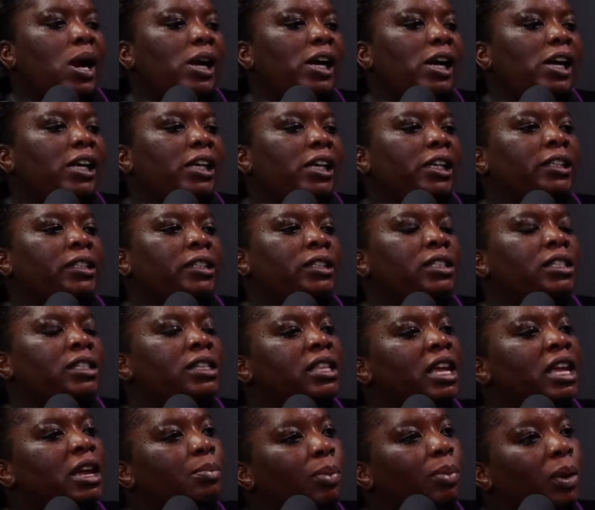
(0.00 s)
and
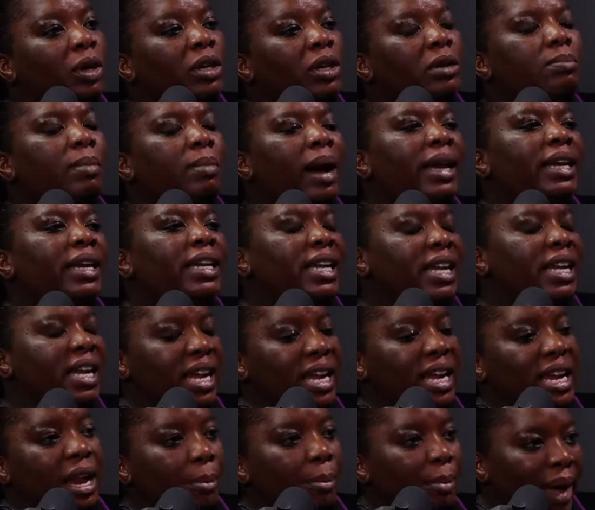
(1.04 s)
they put money
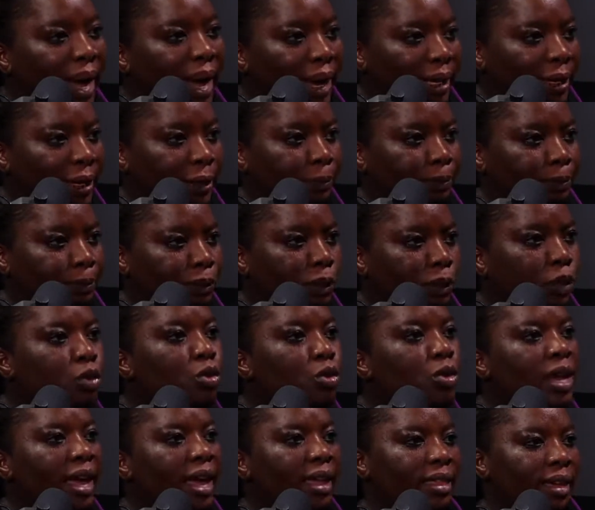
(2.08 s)
in a bank
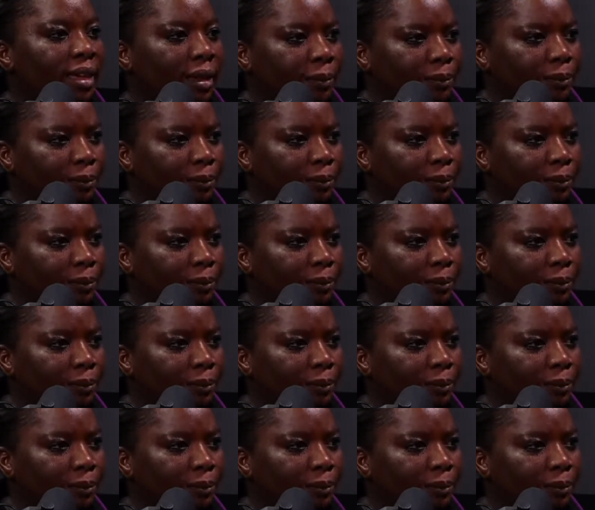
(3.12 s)
together.